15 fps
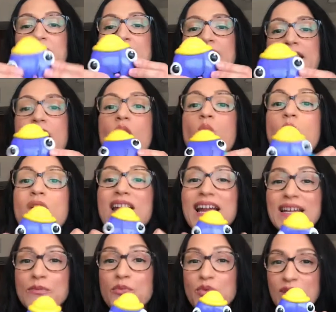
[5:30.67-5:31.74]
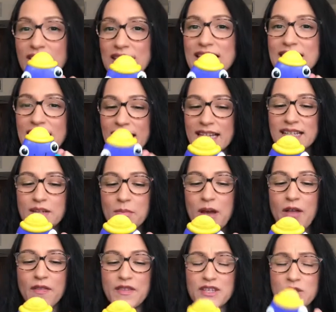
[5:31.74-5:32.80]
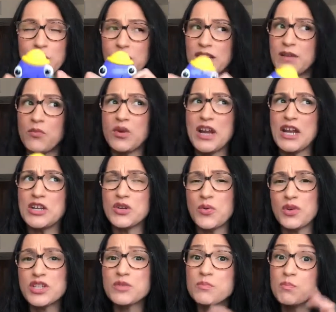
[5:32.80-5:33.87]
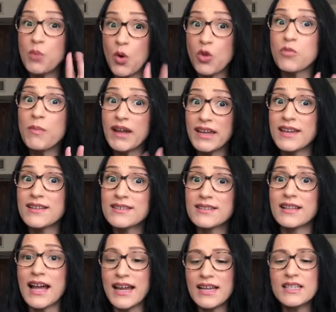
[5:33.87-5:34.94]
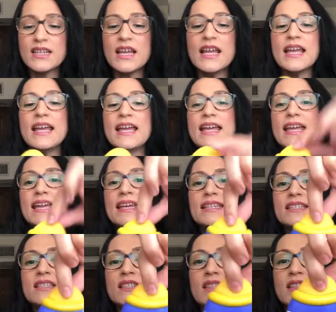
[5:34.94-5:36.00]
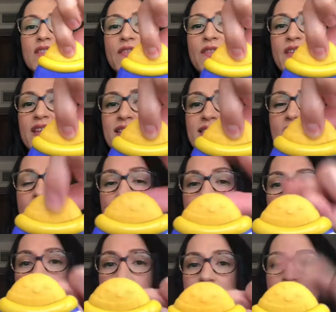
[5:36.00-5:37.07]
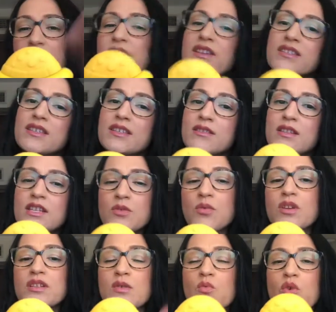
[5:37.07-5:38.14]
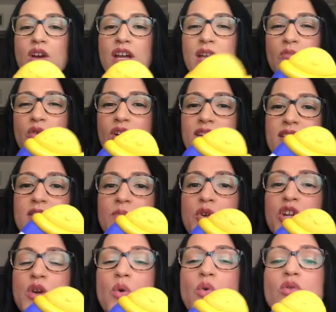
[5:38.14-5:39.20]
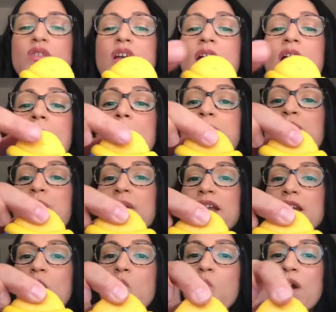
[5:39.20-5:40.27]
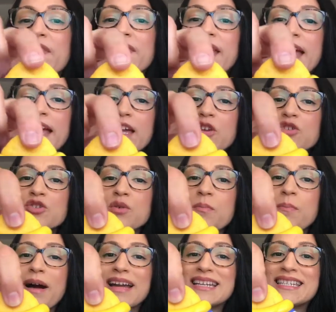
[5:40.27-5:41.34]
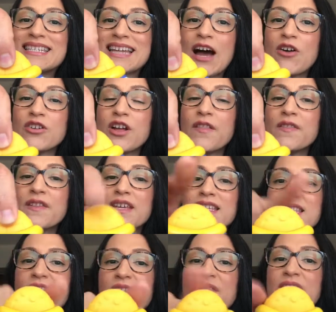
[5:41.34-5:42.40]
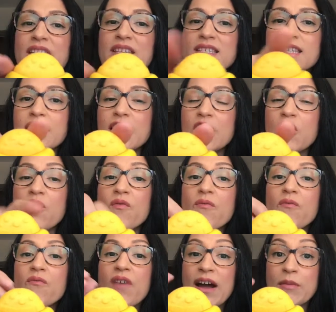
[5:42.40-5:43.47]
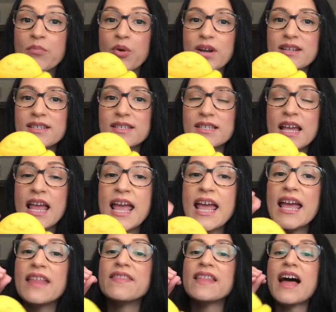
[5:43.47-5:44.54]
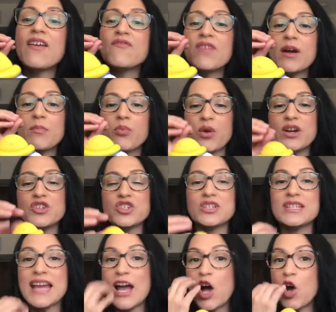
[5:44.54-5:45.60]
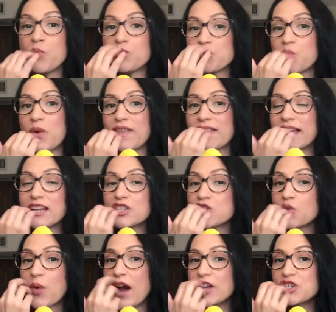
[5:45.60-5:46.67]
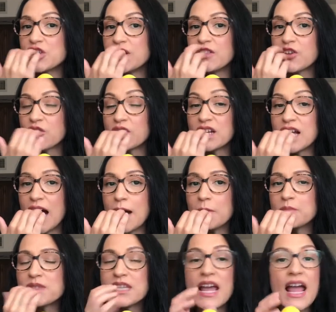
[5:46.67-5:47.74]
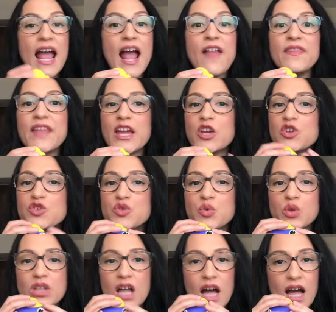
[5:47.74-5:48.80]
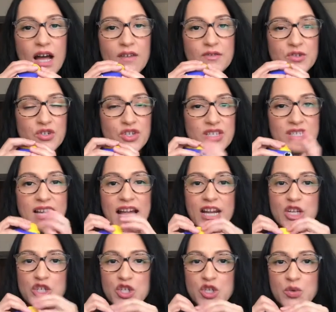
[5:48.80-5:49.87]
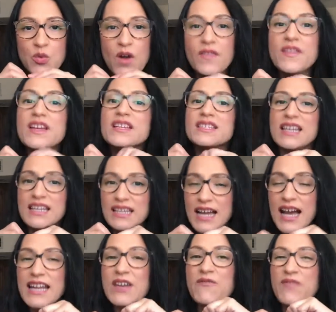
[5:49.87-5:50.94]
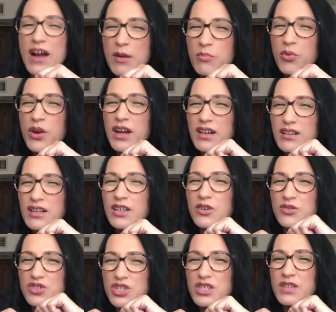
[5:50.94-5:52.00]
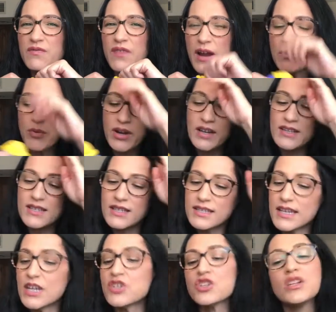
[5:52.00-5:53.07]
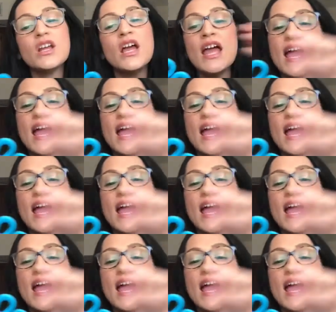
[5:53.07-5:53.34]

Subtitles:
Now, what I really liked about this one, and what I noticed both my kids liked, is this topper one here. This one doesn't work anymore because it's pretty old. But when they used to bite down on this thing here vibrates. And that vibration helps with like scratching their gums. And they used to love to just kind of chew on this and kind of vibrate, you know, just the vibrating sensation.